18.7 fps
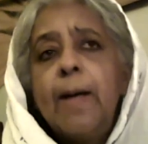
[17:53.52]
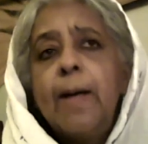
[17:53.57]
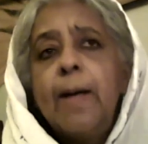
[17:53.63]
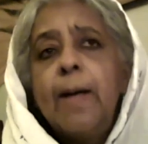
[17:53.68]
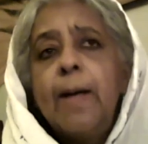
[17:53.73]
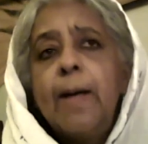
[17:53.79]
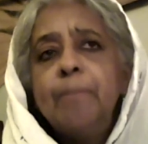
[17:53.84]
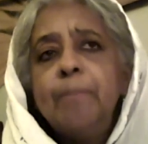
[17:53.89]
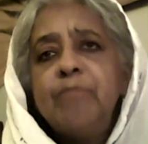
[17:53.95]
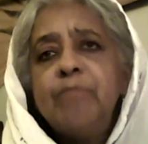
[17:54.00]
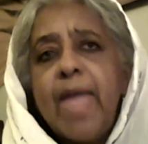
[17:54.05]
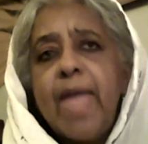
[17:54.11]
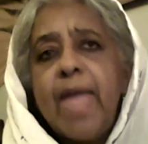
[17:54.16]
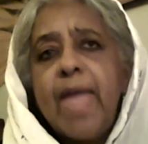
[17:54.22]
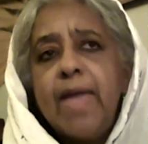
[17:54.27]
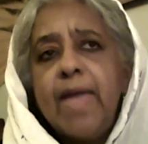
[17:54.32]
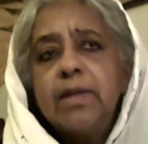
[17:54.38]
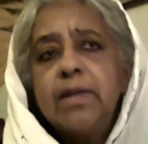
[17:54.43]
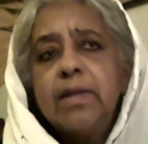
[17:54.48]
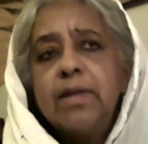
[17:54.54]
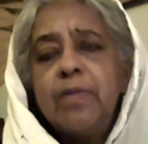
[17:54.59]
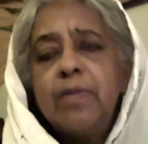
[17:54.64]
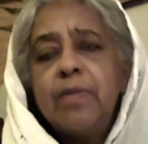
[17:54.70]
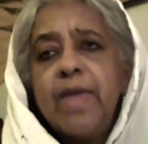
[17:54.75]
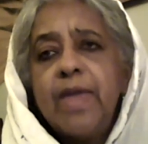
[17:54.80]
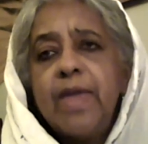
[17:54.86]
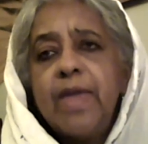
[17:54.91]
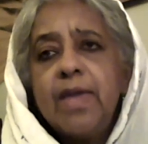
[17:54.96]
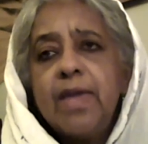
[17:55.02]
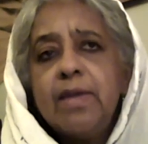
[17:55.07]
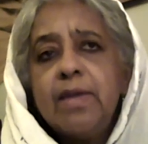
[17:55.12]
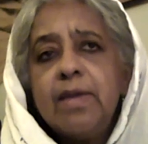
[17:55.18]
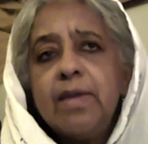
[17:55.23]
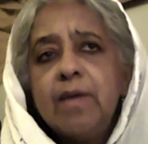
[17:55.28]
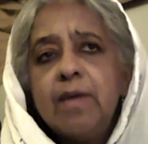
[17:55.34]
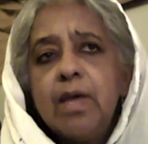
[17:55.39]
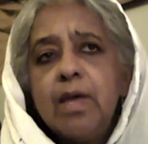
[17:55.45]
and
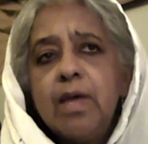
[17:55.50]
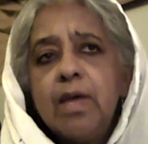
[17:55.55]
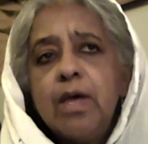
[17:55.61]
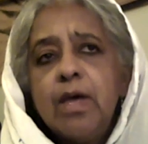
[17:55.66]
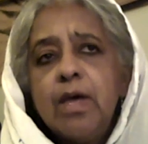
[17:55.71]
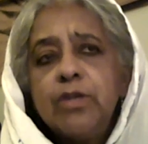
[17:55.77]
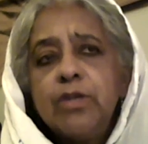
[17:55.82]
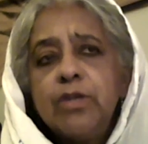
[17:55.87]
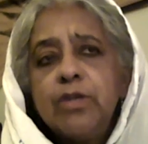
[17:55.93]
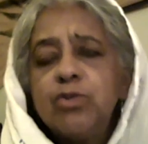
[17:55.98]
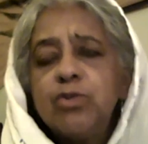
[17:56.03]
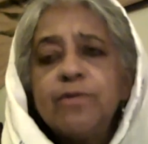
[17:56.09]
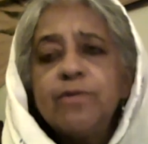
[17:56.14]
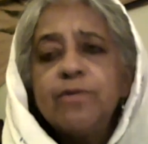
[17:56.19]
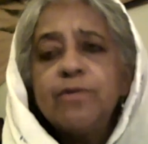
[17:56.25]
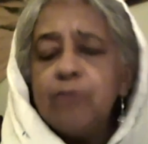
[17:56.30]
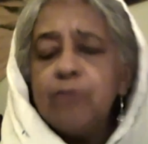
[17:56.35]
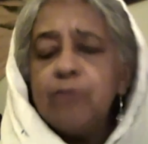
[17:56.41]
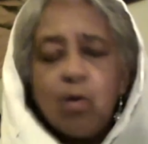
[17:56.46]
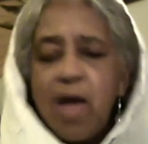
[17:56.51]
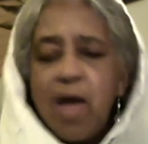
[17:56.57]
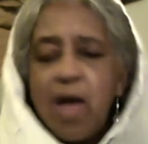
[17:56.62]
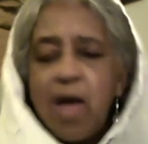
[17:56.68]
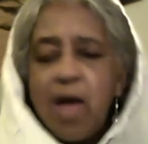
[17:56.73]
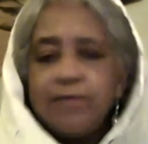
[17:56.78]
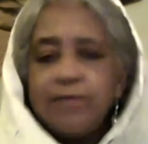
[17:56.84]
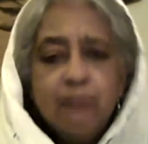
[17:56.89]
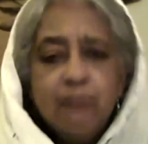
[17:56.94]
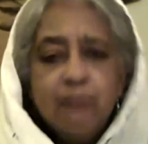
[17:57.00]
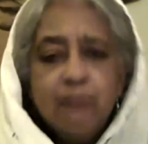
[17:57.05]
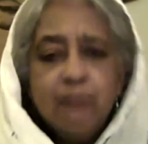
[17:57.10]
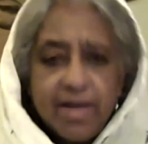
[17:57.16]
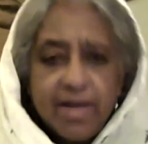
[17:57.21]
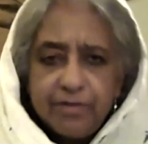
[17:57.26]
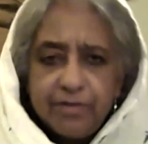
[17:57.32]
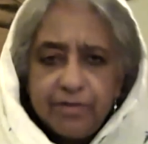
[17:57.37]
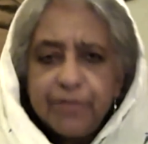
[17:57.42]
they do a wide
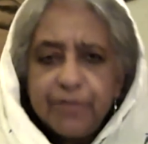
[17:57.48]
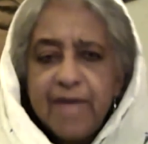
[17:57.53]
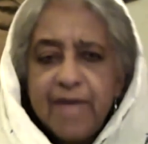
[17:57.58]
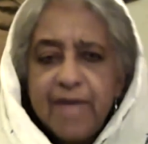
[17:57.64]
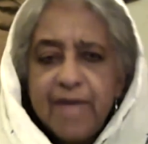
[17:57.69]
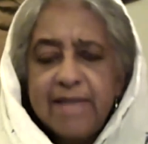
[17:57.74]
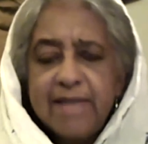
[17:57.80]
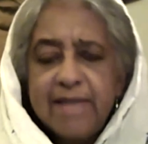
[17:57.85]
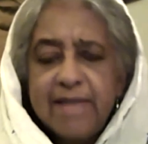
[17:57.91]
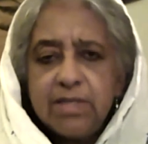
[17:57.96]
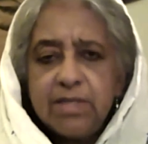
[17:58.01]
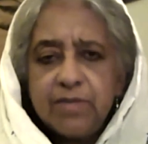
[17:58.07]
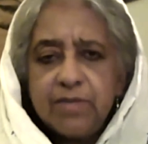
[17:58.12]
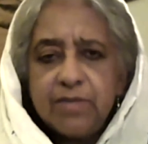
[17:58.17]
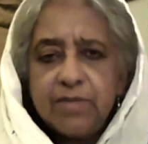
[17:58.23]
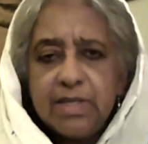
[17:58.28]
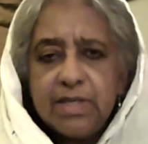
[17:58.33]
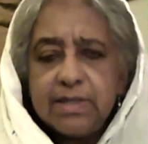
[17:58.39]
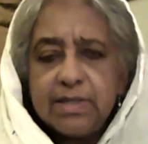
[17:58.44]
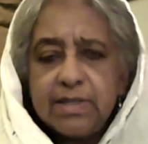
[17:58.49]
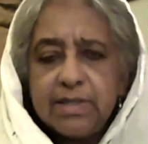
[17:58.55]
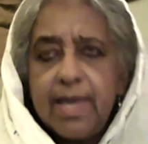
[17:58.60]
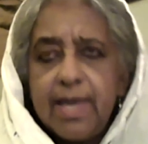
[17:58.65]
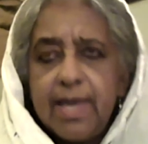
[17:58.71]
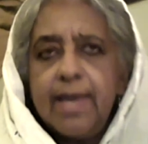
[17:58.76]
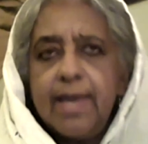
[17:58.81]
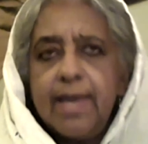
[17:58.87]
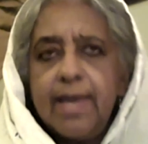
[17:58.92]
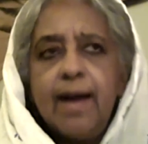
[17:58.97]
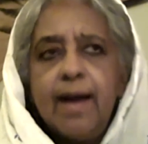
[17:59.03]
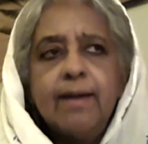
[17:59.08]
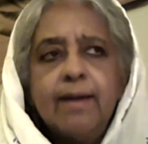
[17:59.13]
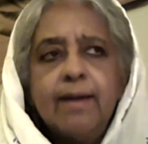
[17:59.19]
variety of different activities. They